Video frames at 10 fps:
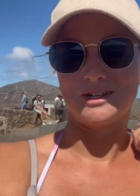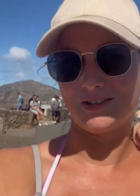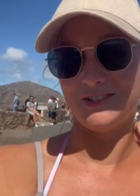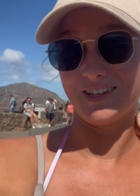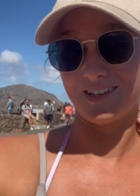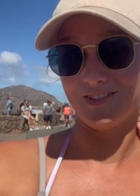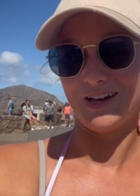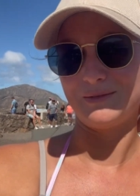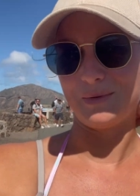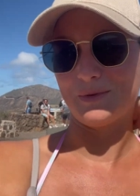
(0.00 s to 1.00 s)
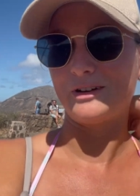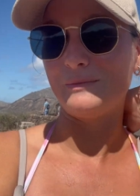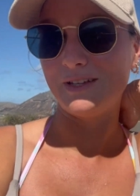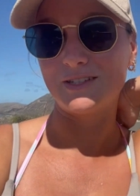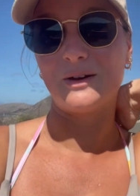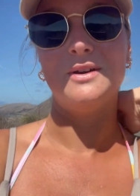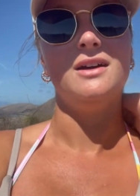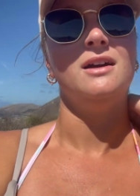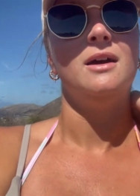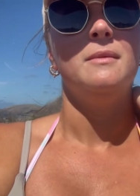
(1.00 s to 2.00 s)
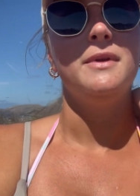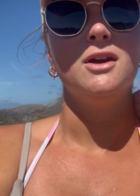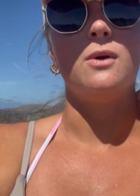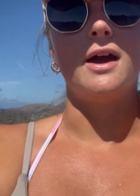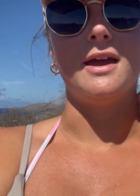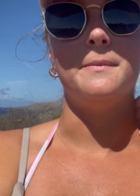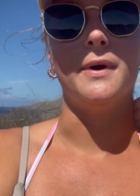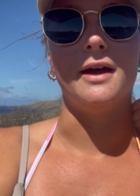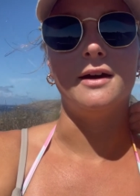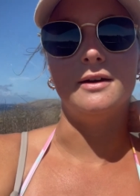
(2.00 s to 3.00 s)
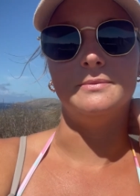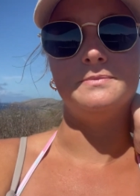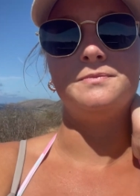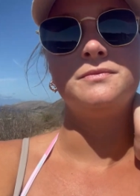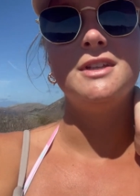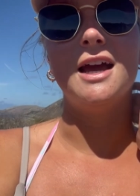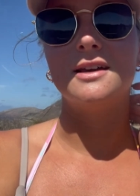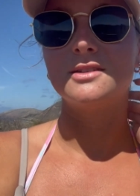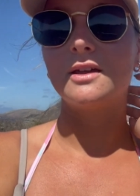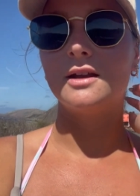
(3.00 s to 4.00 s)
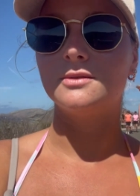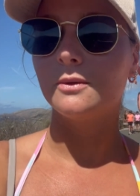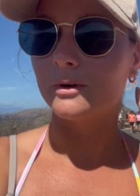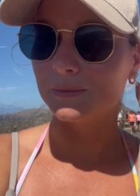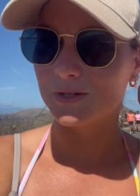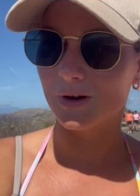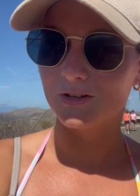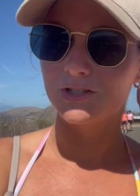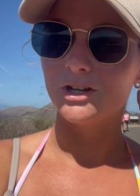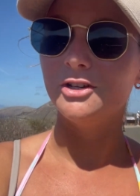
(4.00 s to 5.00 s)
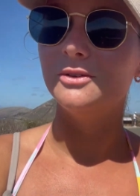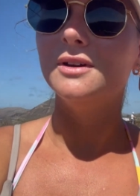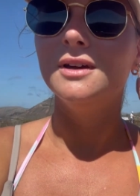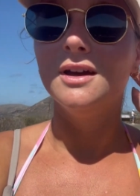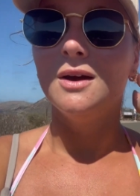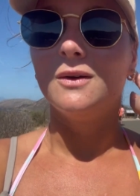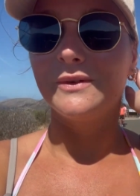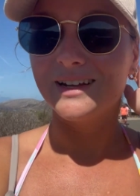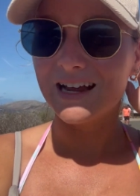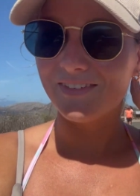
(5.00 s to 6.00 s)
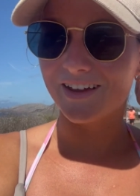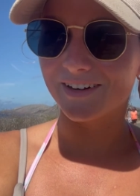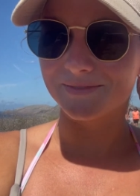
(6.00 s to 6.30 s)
So there's like a lot of people around me, so being quiet. But um, yeah, so that is what we're up to. I'll show you when we get down there.